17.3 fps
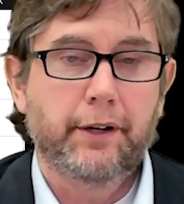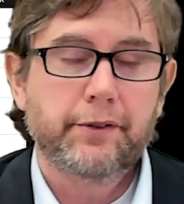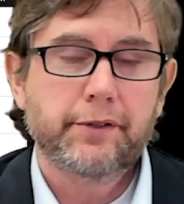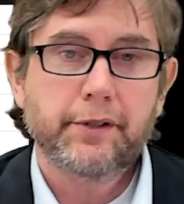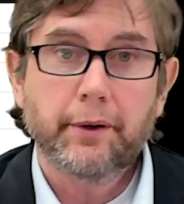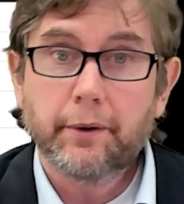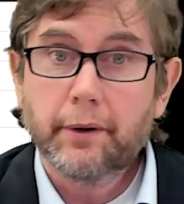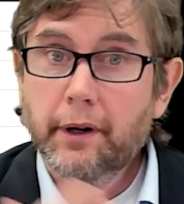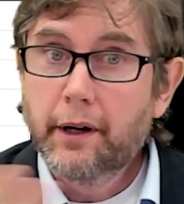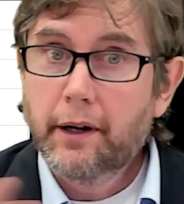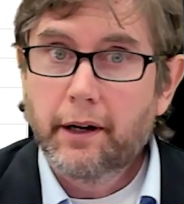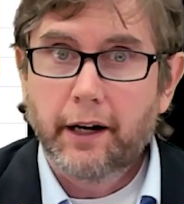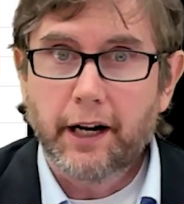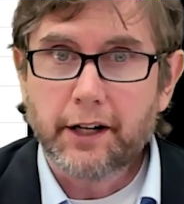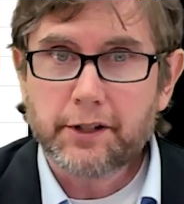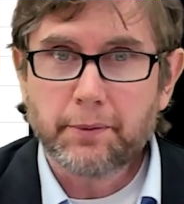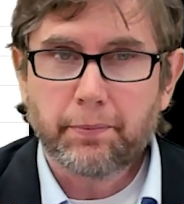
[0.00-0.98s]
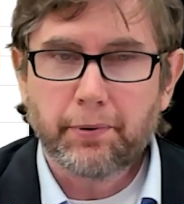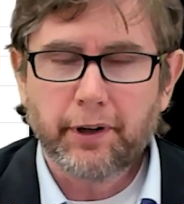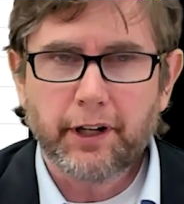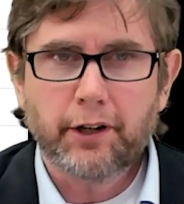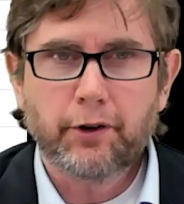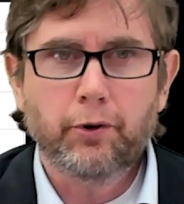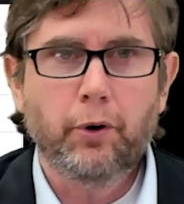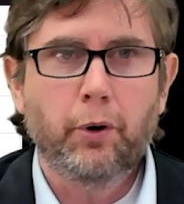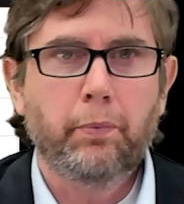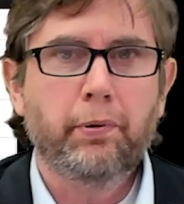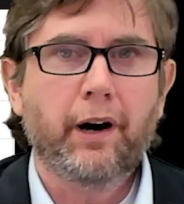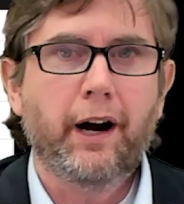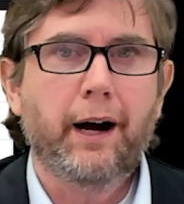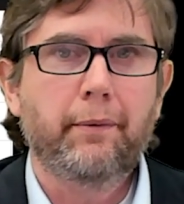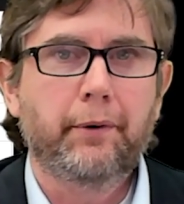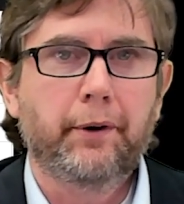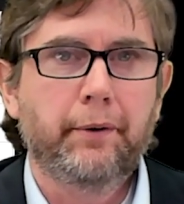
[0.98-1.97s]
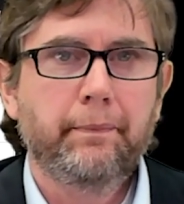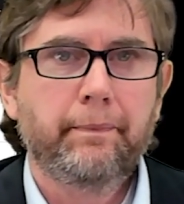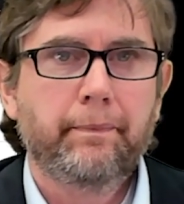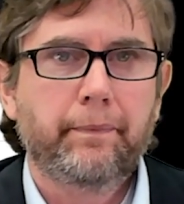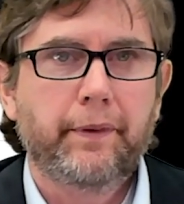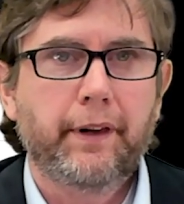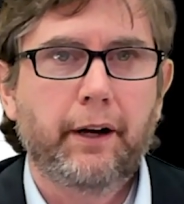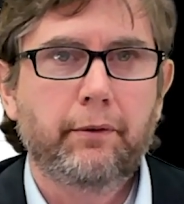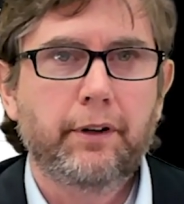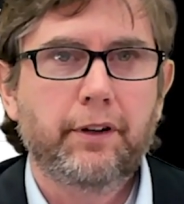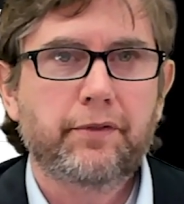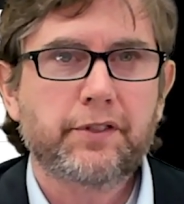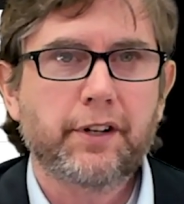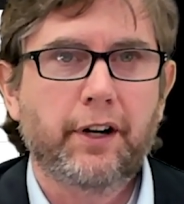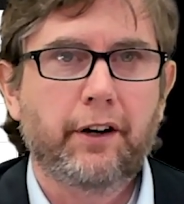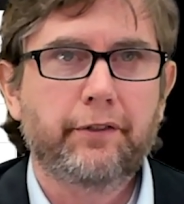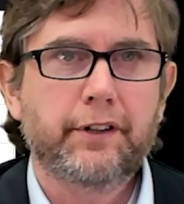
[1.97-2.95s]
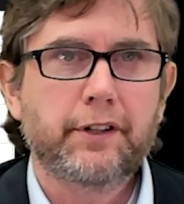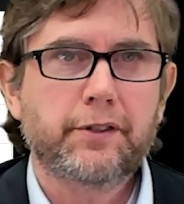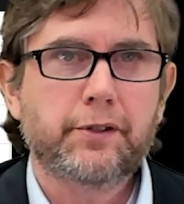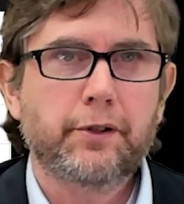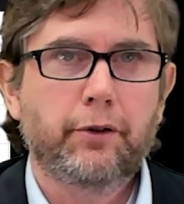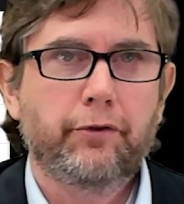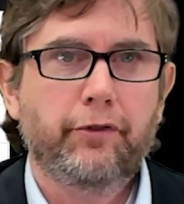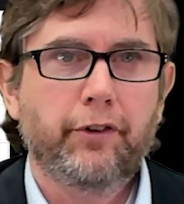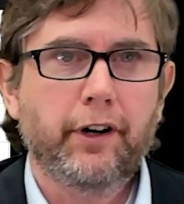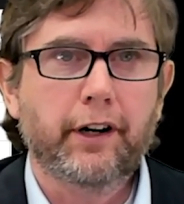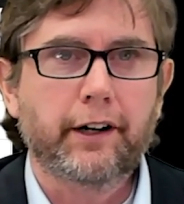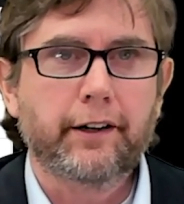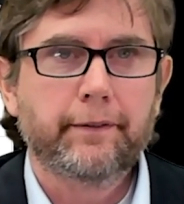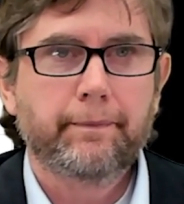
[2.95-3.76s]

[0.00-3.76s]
So it's a pretty cool problem, and we've solved it so far.